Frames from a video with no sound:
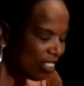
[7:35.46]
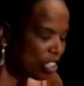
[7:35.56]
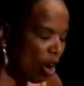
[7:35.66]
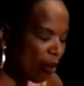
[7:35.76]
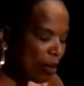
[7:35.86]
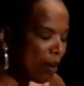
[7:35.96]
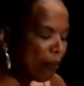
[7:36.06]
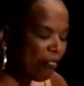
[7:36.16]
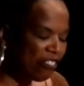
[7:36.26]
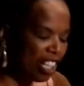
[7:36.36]
So I
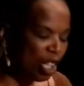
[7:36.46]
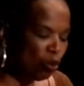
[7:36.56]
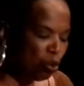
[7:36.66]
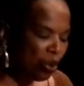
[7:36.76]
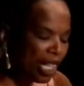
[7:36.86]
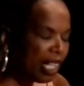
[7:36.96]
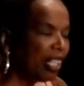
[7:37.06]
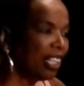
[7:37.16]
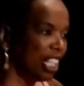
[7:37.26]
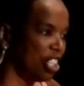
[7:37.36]
remember feeling
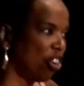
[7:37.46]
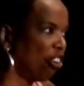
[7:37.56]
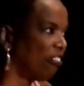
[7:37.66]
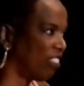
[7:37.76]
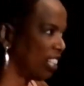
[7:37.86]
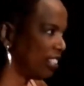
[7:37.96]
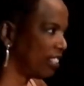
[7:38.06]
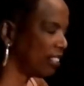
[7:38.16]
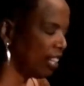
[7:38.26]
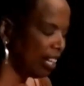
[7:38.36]
really nervous
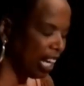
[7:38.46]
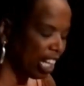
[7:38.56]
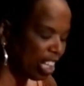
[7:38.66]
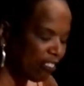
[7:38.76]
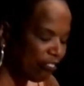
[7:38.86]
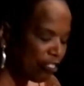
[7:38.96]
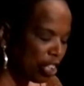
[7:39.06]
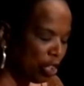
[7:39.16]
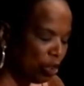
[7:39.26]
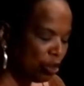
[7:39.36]
and
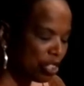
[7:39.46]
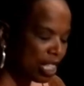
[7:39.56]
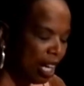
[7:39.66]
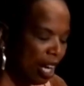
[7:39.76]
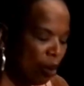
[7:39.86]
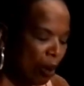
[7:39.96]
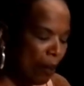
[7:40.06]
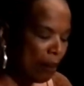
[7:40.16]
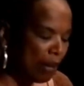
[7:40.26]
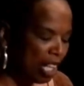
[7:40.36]
confused when
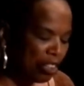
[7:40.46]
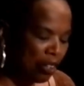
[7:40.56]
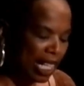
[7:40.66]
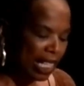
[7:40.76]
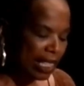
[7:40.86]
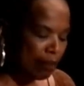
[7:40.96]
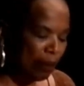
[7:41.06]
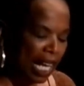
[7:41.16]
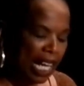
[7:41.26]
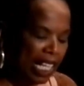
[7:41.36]
my mother
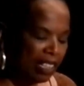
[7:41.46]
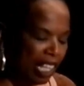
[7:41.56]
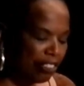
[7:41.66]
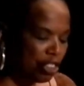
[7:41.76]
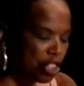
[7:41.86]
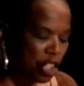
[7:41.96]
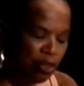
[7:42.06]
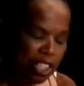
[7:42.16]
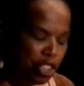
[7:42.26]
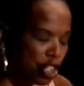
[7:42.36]
explained that the
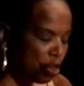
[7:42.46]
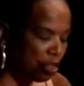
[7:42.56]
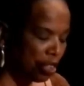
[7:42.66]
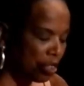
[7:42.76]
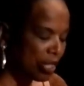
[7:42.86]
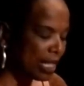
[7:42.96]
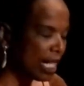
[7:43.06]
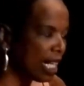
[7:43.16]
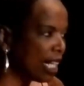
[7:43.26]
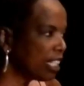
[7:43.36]
Jewish tutors
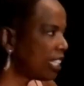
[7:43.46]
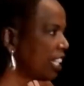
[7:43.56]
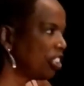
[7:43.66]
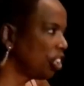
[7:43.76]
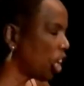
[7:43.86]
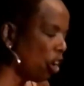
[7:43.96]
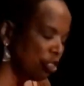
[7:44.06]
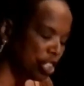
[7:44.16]
didn't go